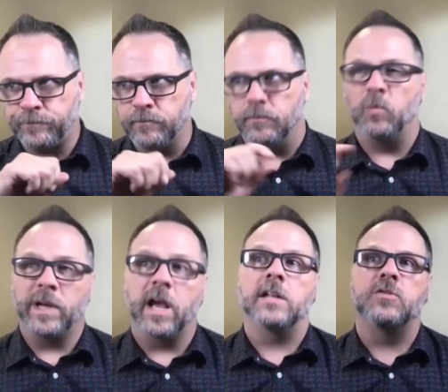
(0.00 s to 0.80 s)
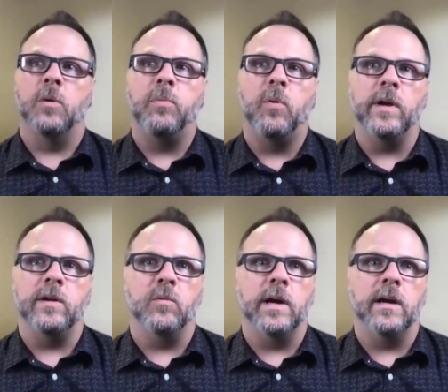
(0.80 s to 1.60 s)
But we got to a point
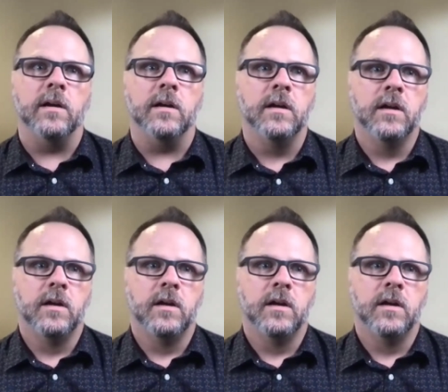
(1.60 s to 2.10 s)
where